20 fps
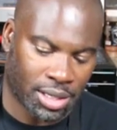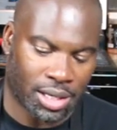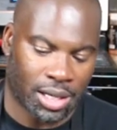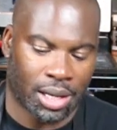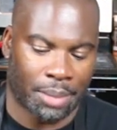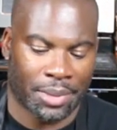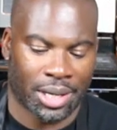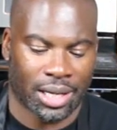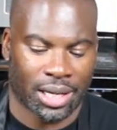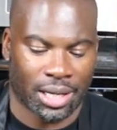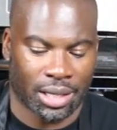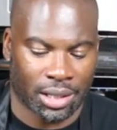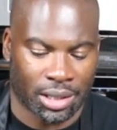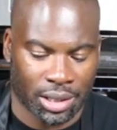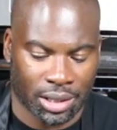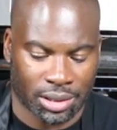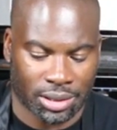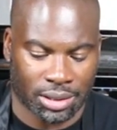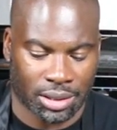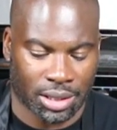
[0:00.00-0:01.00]
I mean, it
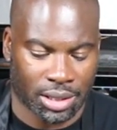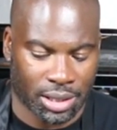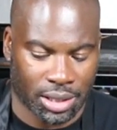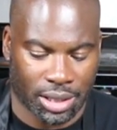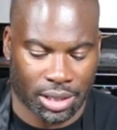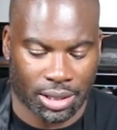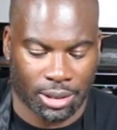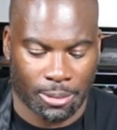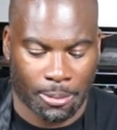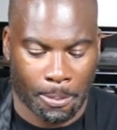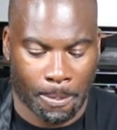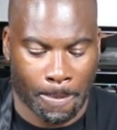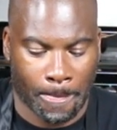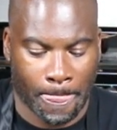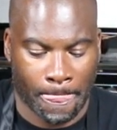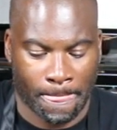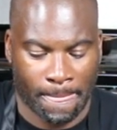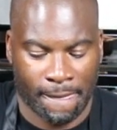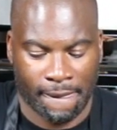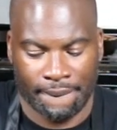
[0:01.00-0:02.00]
looks good.
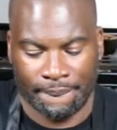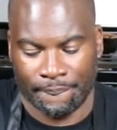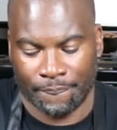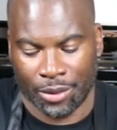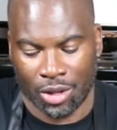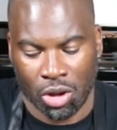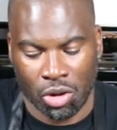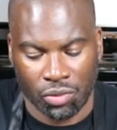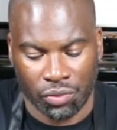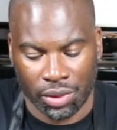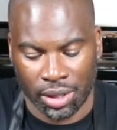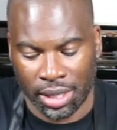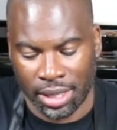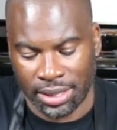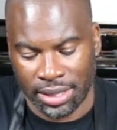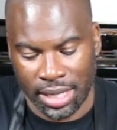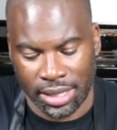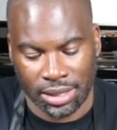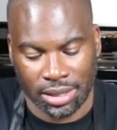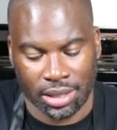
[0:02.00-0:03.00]
Hopefully
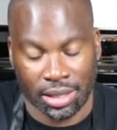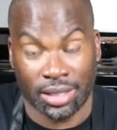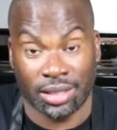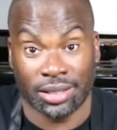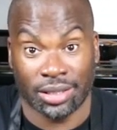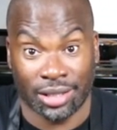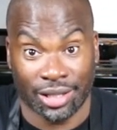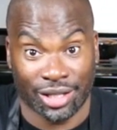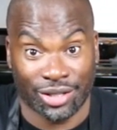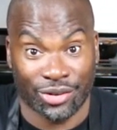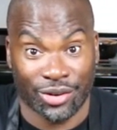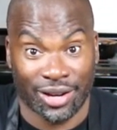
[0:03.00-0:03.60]
it tastes good as it looks,